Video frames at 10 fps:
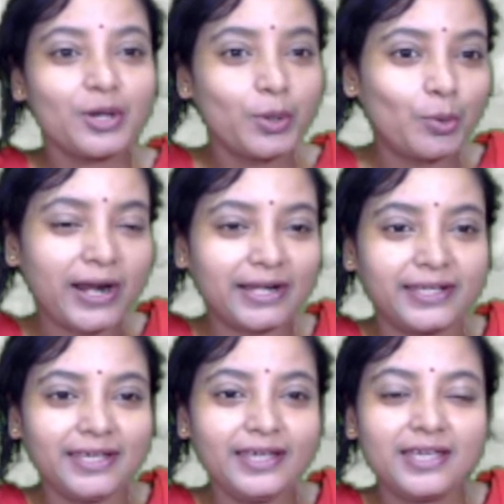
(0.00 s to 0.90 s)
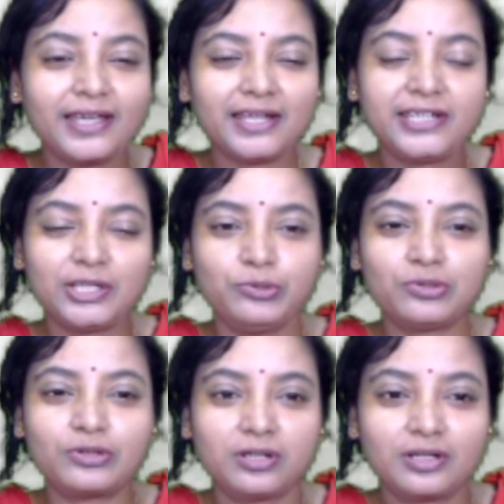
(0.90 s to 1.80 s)
One day a
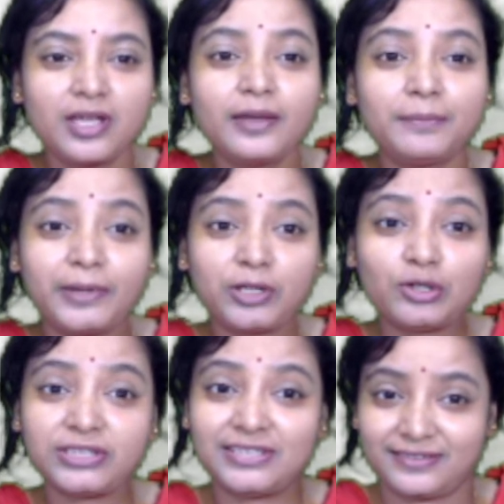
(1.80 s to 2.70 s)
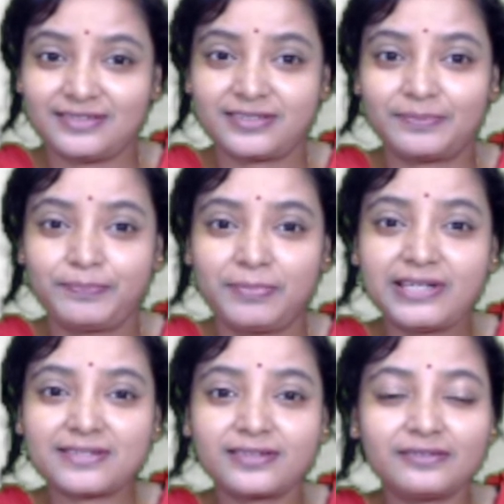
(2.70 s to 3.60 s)
duke, Perotheus,
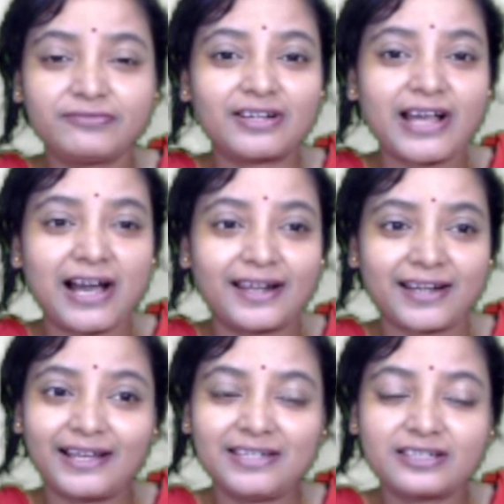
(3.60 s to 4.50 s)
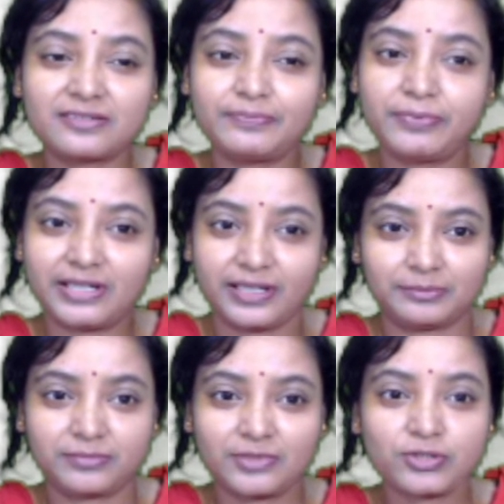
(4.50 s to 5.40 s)
petitioned for Arcite's
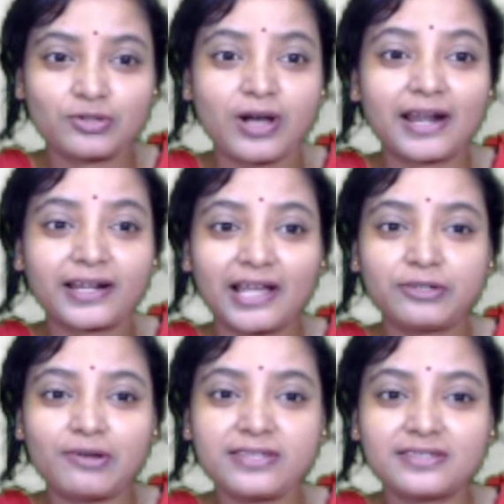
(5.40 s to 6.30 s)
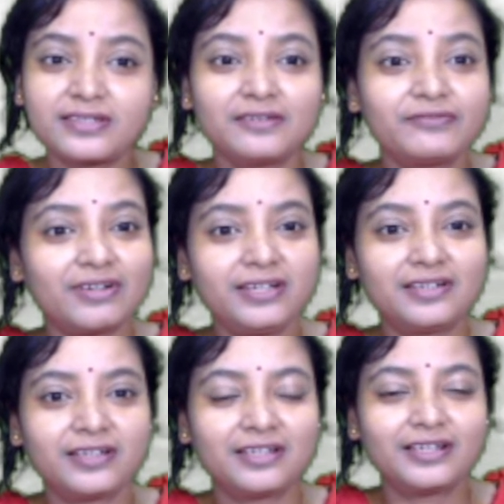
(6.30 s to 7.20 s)
freedom. So Arcite was freed
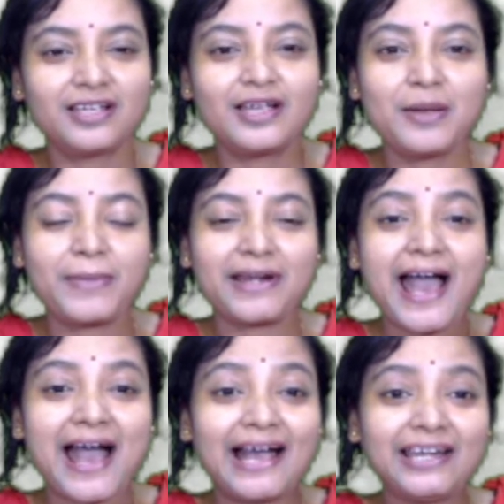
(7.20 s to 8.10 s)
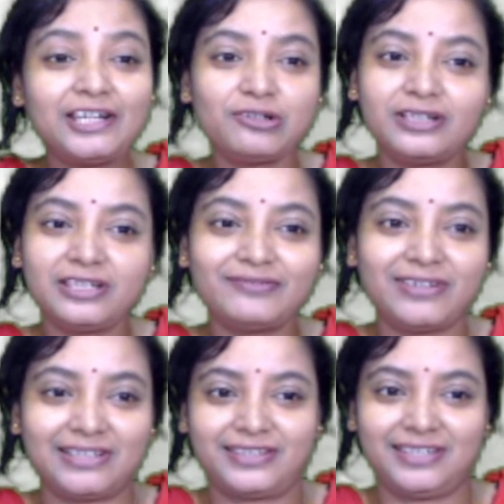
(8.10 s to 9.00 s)
but had to leave
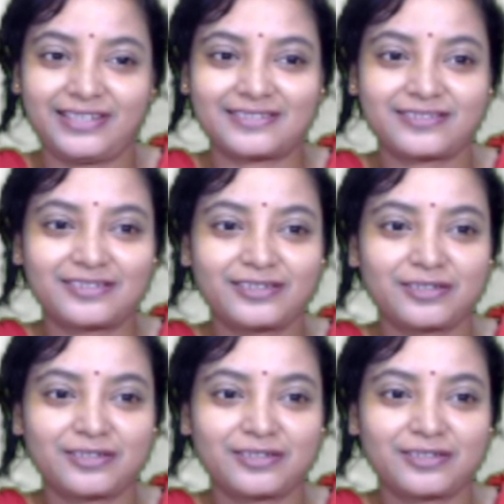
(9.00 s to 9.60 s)
Athens.